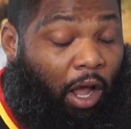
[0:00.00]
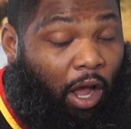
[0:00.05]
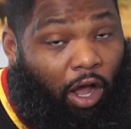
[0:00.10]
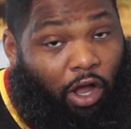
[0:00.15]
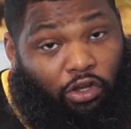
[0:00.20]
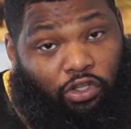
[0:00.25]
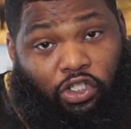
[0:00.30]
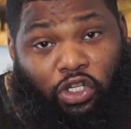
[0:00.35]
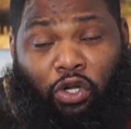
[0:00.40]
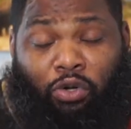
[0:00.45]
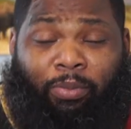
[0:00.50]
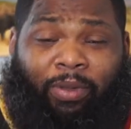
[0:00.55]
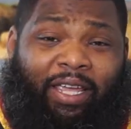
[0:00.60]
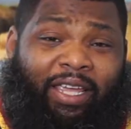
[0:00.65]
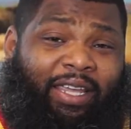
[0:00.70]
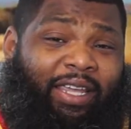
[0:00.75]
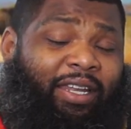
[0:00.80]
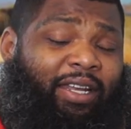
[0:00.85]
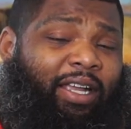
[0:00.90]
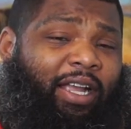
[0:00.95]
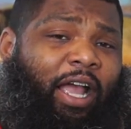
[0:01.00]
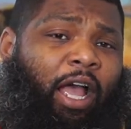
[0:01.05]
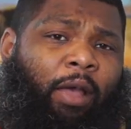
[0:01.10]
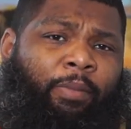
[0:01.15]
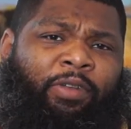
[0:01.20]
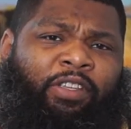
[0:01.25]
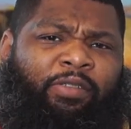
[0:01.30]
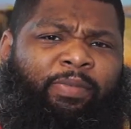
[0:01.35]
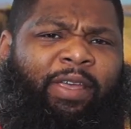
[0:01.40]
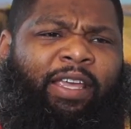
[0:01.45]
Also, man, in the
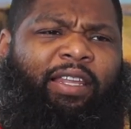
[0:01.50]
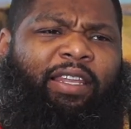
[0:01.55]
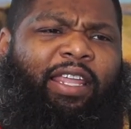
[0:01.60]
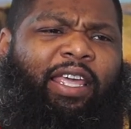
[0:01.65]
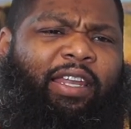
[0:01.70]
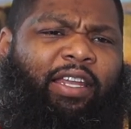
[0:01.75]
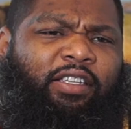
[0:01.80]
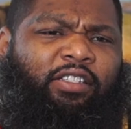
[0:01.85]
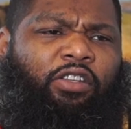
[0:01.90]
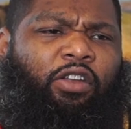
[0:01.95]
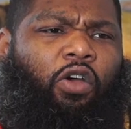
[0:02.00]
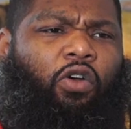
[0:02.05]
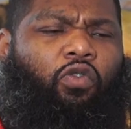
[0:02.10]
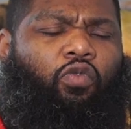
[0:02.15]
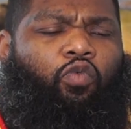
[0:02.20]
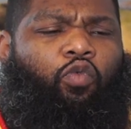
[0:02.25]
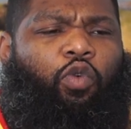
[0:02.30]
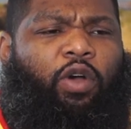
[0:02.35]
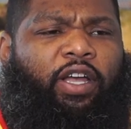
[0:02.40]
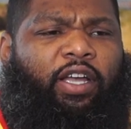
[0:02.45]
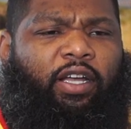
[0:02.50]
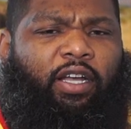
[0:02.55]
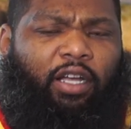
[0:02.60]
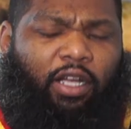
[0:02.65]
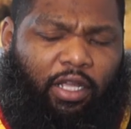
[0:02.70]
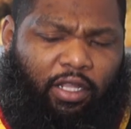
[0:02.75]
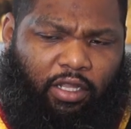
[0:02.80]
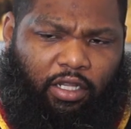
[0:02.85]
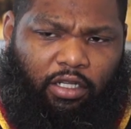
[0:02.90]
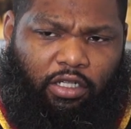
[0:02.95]
comments, man, let us know what
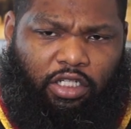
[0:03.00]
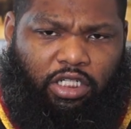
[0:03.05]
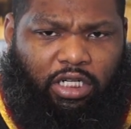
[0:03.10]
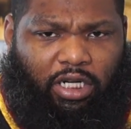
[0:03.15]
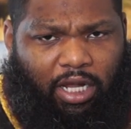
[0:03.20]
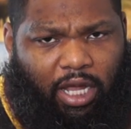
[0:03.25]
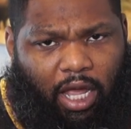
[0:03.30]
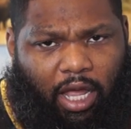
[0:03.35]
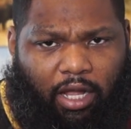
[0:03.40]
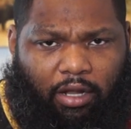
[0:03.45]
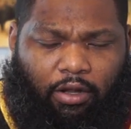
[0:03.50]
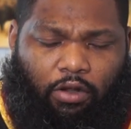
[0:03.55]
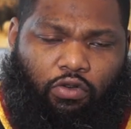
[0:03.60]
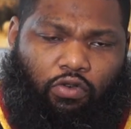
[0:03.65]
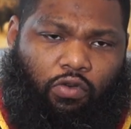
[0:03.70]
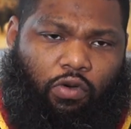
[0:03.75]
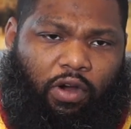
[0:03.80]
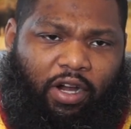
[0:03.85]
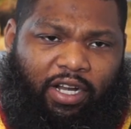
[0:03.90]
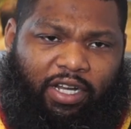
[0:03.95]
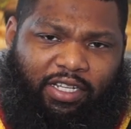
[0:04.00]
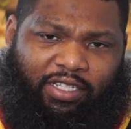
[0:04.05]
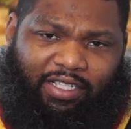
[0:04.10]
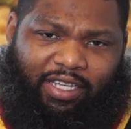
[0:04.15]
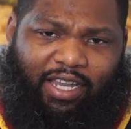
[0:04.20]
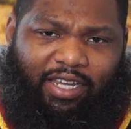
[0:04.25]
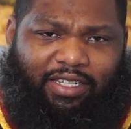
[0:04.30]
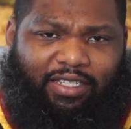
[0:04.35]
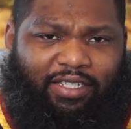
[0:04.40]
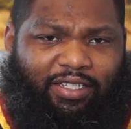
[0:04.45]
other Chicago
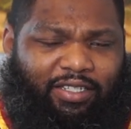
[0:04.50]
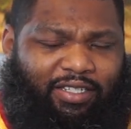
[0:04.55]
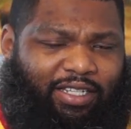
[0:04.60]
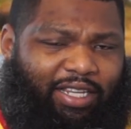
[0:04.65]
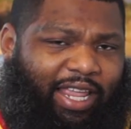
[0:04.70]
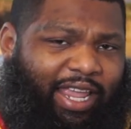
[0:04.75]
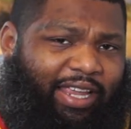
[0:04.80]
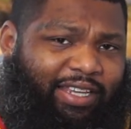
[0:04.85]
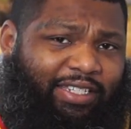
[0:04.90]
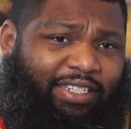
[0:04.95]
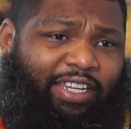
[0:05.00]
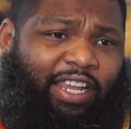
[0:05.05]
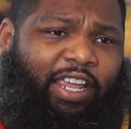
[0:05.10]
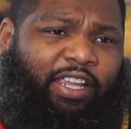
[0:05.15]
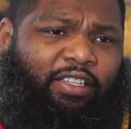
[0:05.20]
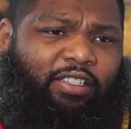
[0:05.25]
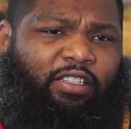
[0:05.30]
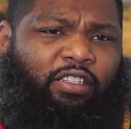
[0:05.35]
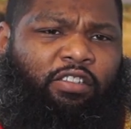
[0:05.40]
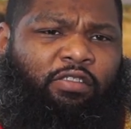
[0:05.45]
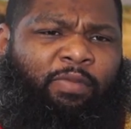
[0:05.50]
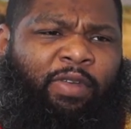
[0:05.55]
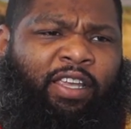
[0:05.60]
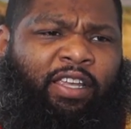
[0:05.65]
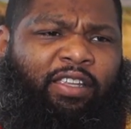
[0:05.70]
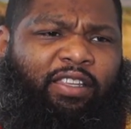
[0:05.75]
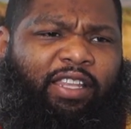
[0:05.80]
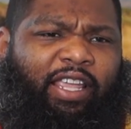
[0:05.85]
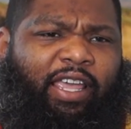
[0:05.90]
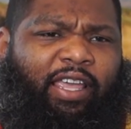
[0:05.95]
organizations slash gangsters,
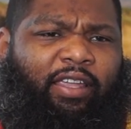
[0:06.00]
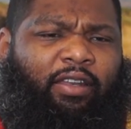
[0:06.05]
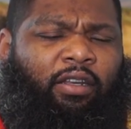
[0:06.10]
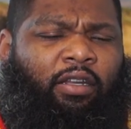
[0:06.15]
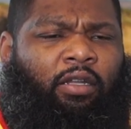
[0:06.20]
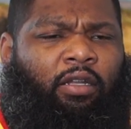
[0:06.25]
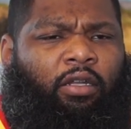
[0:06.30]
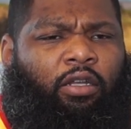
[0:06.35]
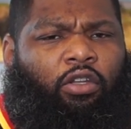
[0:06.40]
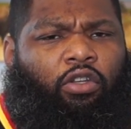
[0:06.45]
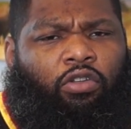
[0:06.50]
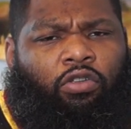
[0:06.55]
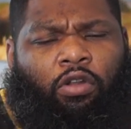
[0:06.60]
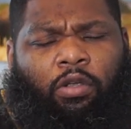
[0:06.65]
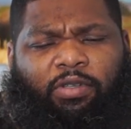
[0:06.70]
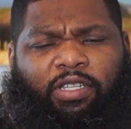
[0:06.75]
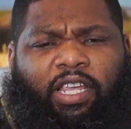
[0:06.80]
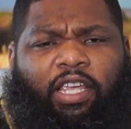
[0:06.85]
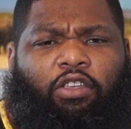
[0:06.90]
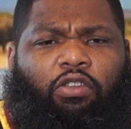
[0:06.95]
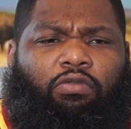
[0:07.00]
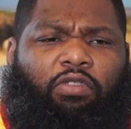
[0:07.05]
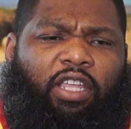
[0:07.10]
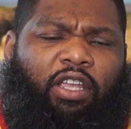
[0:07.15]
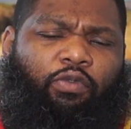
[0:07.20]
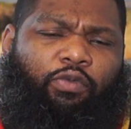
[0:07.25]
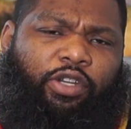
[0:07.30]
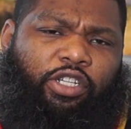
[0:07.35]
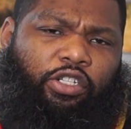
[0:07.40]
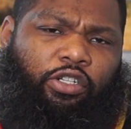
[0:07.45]
man, that you know I'm saying, you
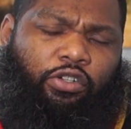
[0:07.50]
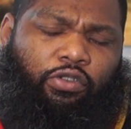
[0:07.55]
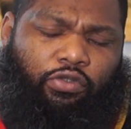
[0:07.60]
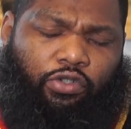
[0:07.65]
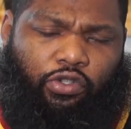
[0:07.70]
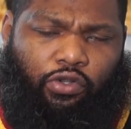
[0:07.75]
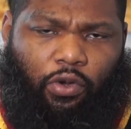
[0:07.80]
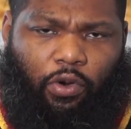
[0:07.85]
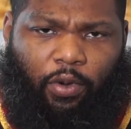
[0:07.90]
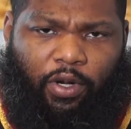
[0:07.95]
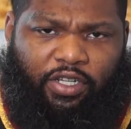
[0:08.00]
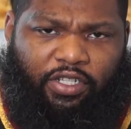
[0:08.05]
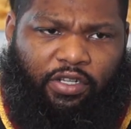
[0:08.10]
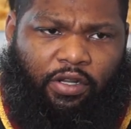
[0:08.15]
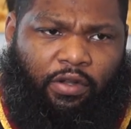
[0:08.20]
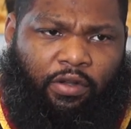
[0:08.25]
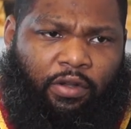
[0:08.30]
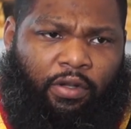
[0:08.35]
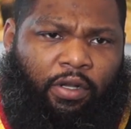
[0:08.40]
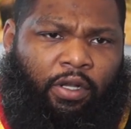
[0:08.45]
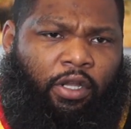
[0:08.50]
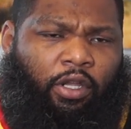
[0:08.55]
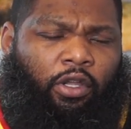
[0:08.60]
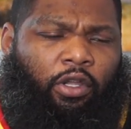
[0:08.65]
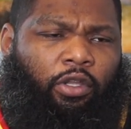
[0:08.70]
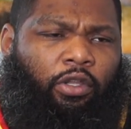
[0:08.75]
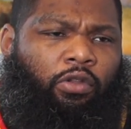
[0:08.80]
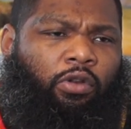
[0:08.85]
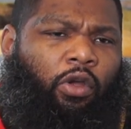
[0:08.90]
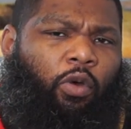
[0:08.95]
think we should do stories on.
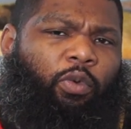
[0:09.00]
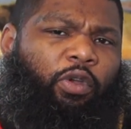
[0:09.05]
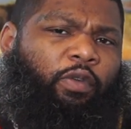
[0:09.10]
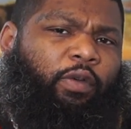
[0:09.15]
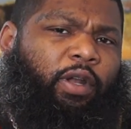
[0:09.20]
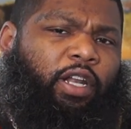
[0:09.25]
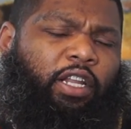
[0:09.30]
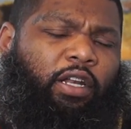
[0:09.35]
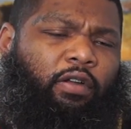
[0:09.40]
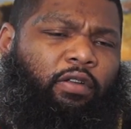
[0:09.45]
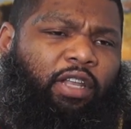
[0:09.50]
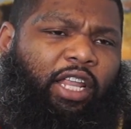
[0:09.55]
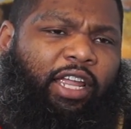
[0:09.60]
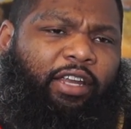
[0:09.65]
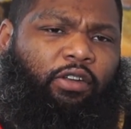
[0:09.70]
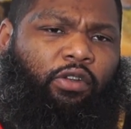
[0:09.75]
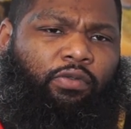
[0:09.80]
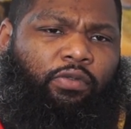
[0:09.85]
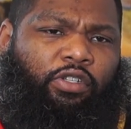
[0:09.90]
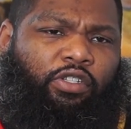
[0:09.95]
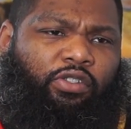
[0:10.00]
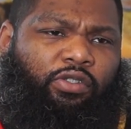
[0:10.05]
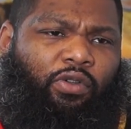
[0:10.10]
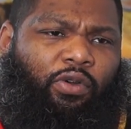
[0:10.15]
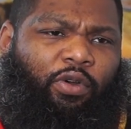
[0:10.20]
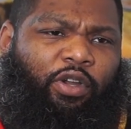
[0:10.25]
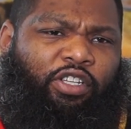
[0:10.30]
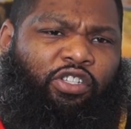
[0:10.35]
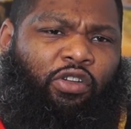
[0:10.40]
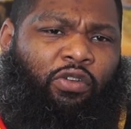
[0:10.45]
You know, we really don't like doing
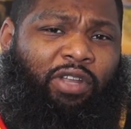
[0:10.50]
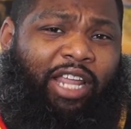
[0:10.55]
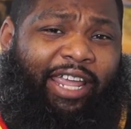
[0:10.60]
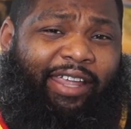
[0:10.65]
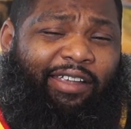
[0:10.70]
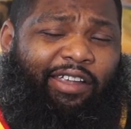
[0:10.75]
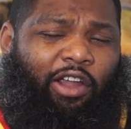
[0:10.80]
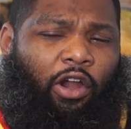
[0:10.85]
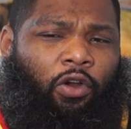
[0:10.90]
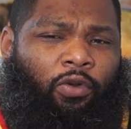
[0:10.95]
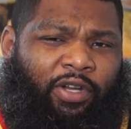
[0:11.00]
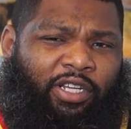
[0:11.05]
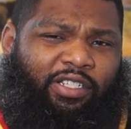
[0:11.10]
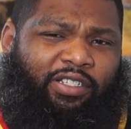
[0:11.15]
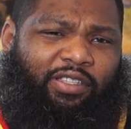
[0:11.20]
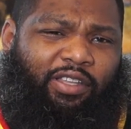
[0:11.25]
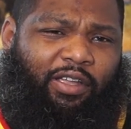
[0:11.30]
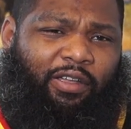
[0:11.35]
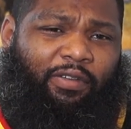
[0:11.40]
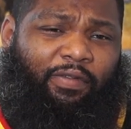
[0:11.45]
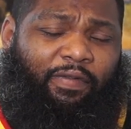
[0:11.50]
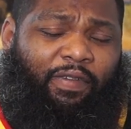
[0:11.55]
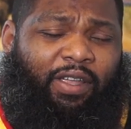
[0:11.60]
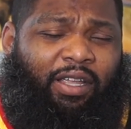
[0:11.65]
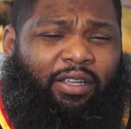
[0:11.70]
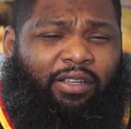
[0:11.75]
stories on like current stuff.